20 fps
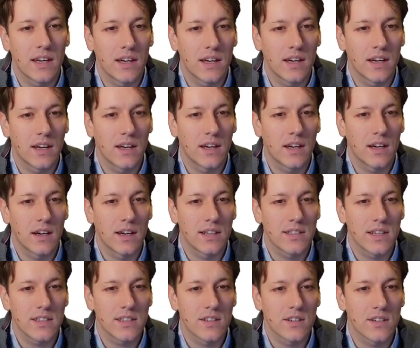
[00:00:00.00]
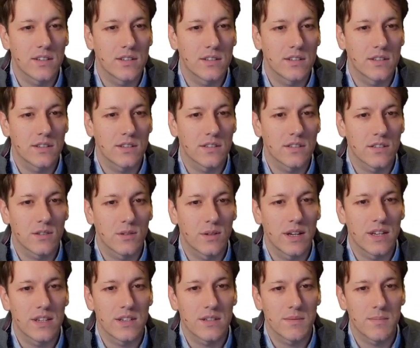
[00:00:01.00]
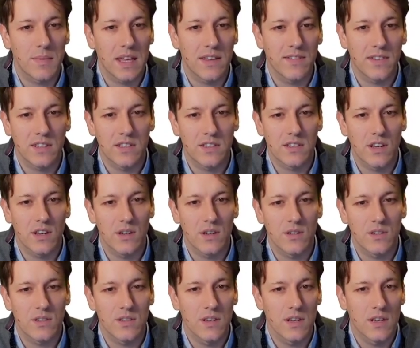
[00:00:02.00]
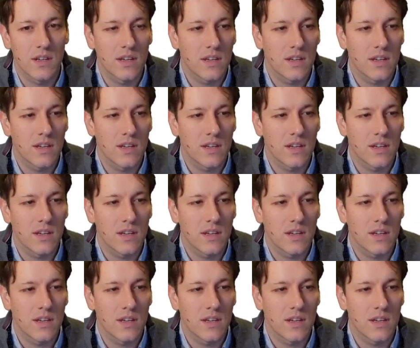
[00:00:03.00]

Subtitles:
identical squares, paving stones,